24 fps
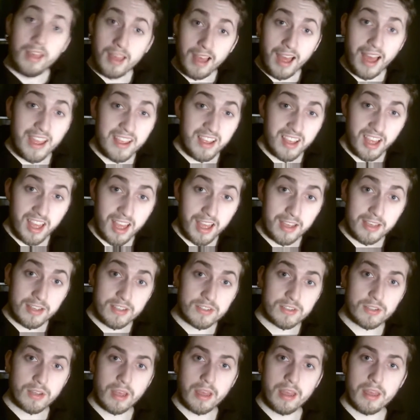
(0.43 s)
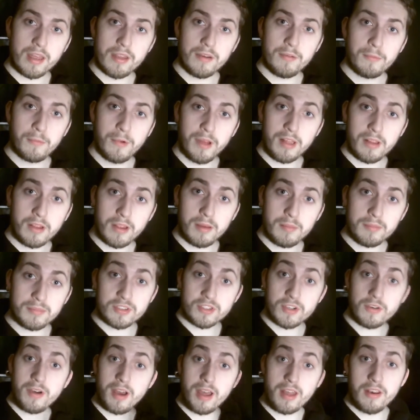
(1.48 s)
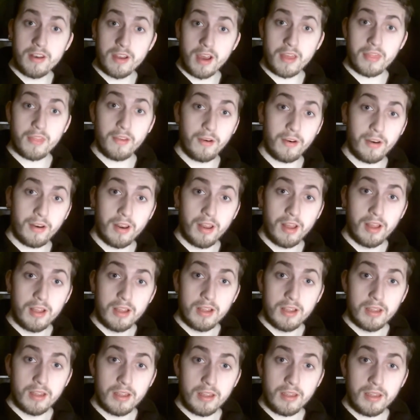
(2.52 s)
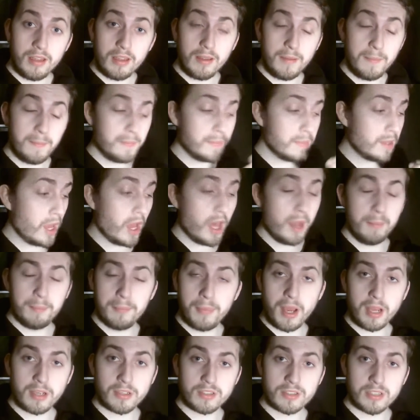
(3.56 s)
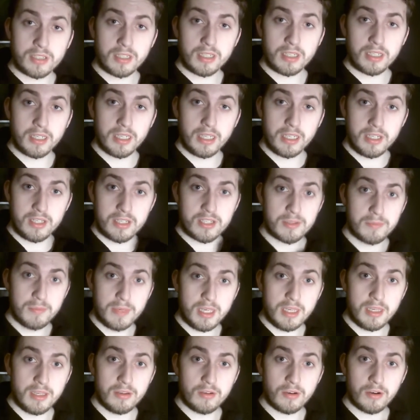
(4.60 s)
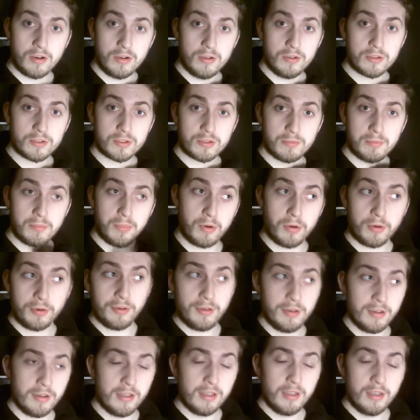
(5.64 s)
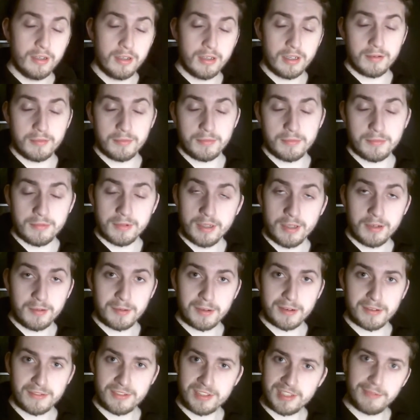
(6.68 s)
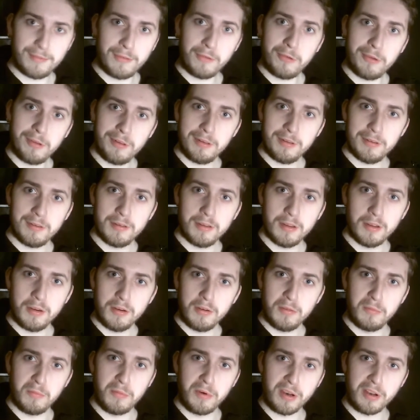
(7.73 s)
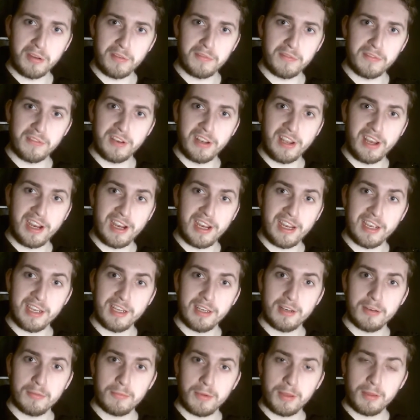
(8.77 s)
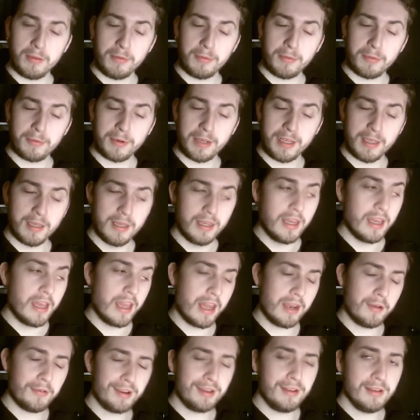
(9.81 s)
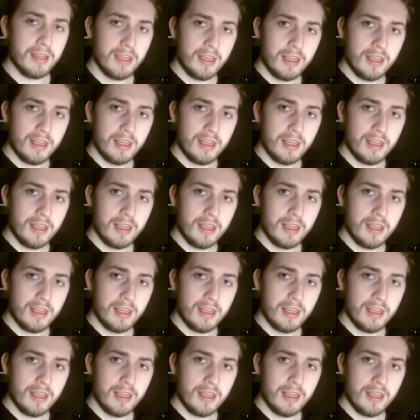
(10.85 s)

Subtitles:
Hi guys, and welcome to another unboxing. It is me, your host, Morton, one of several, one of 9, well, 3. Anyway,